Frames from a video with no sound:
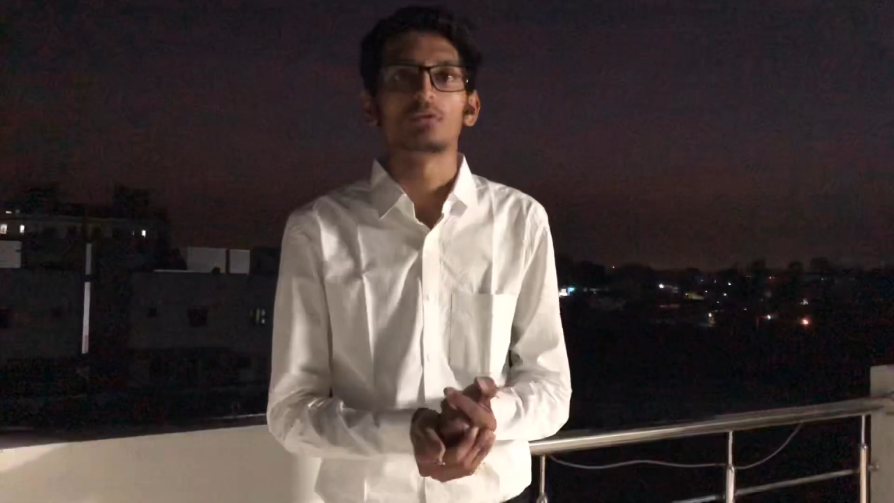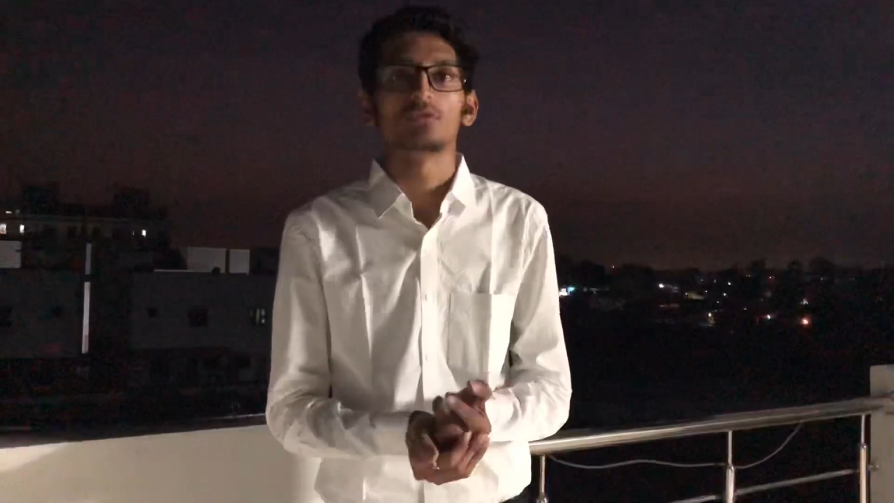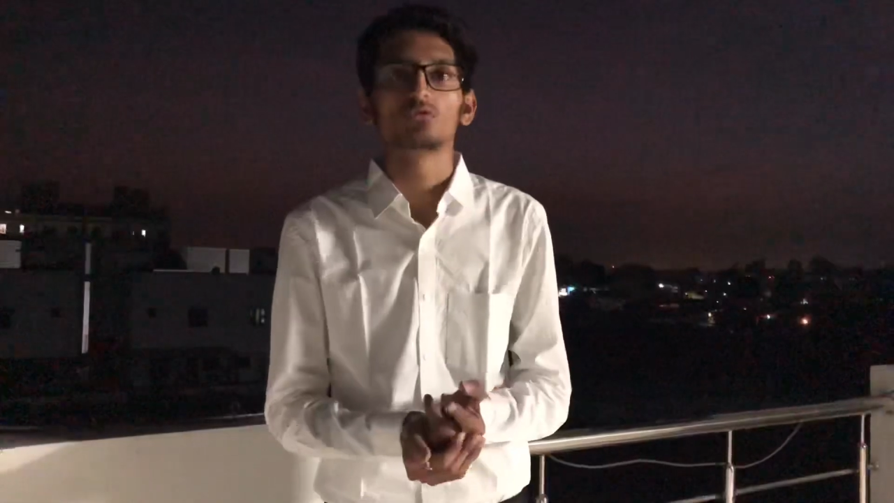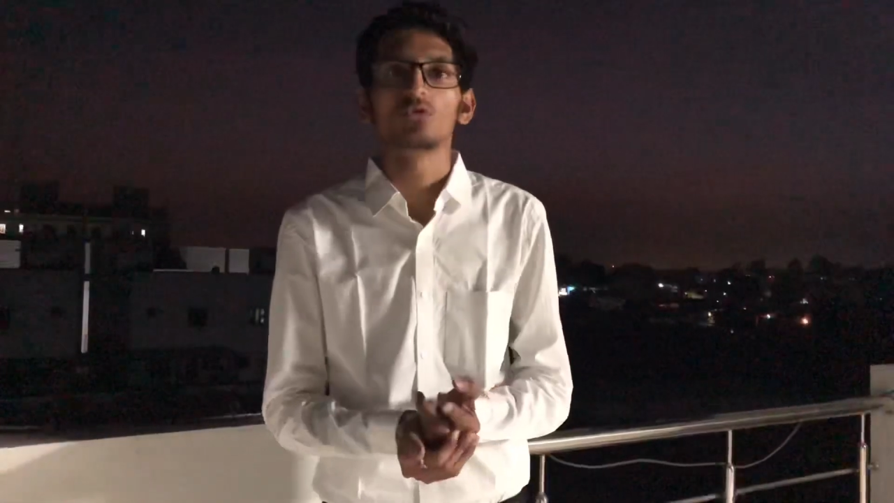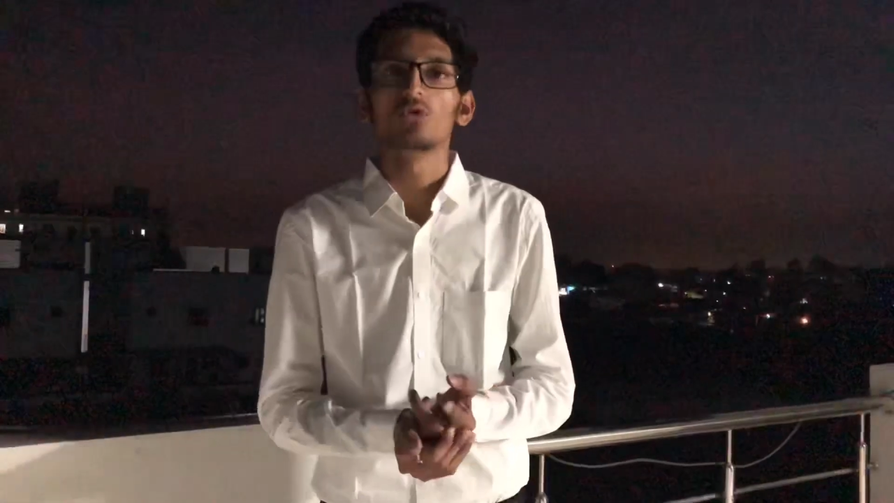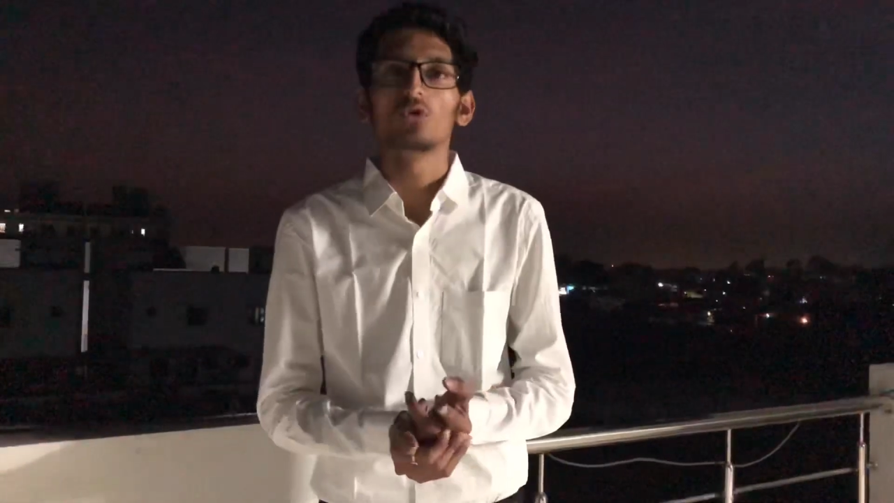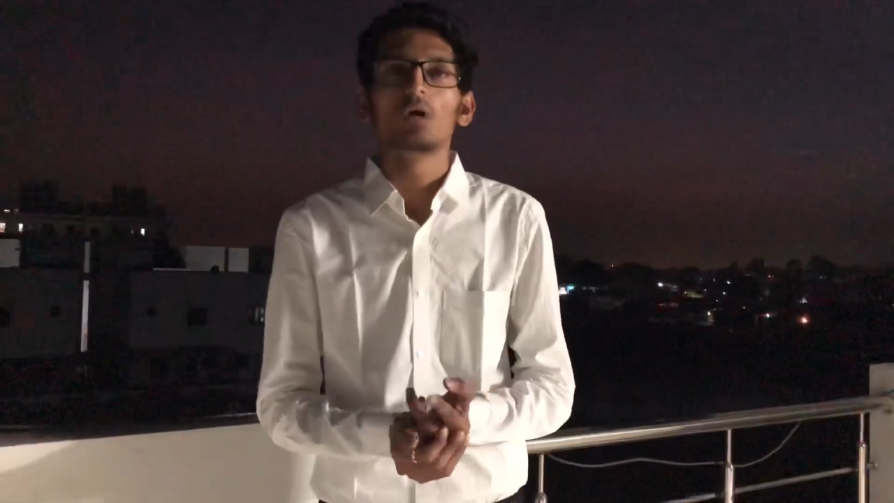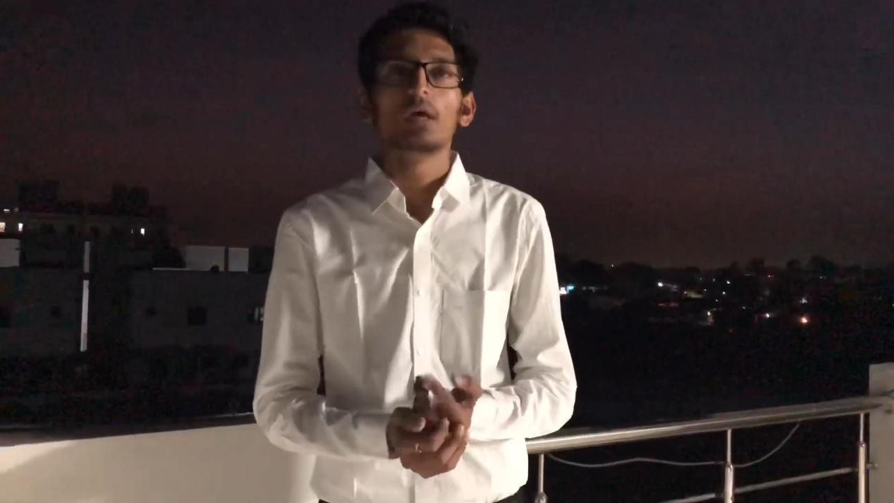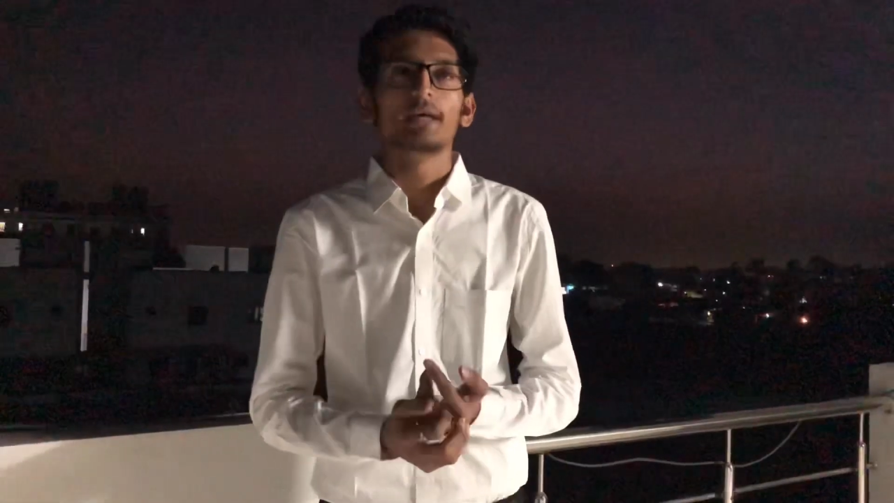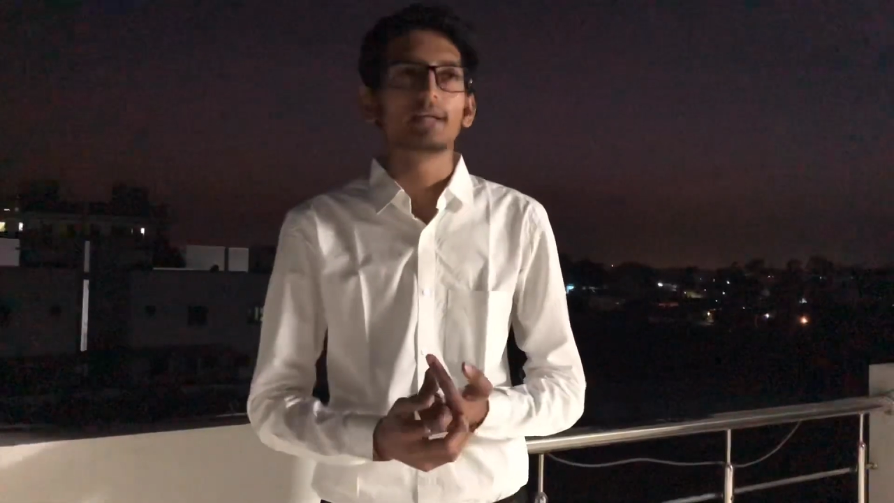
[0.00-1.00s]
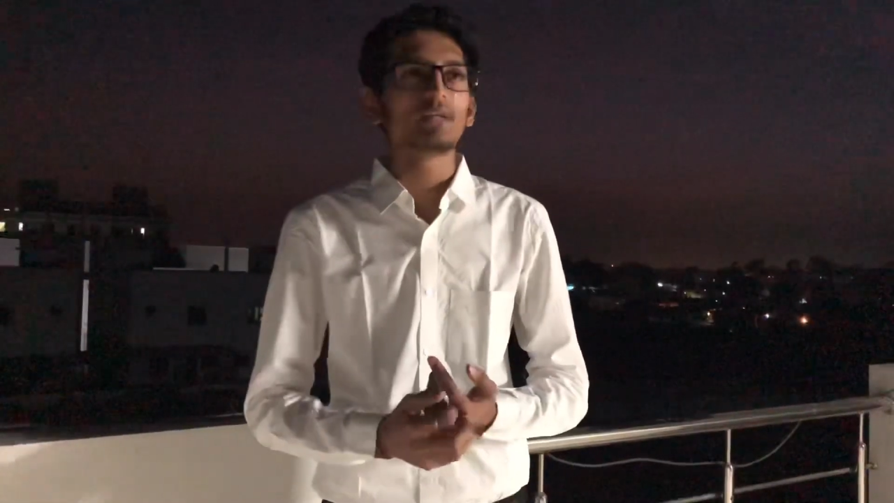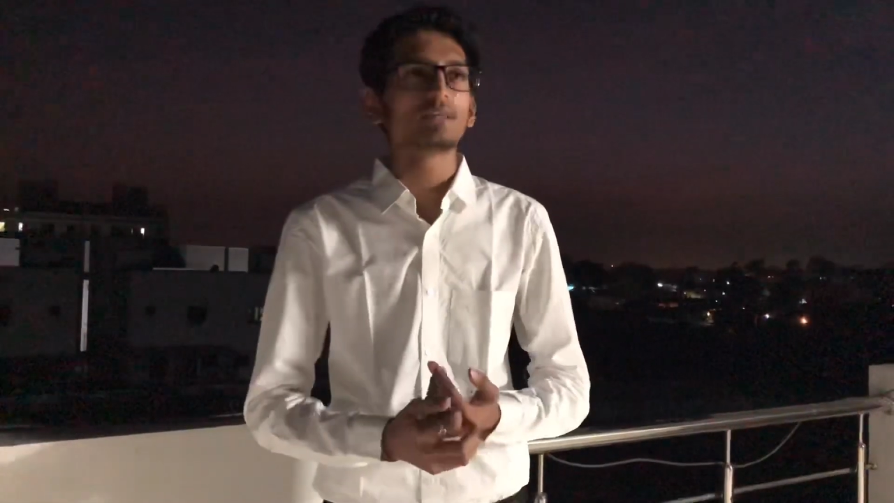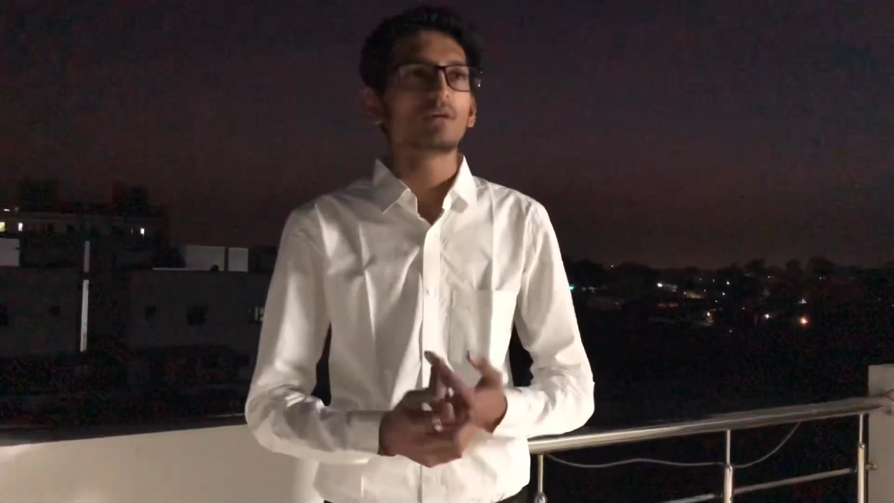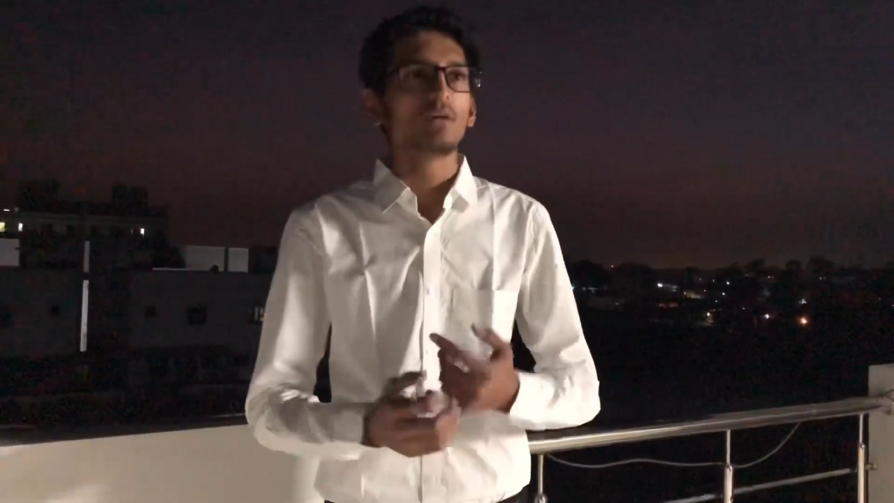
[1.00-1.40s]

So it is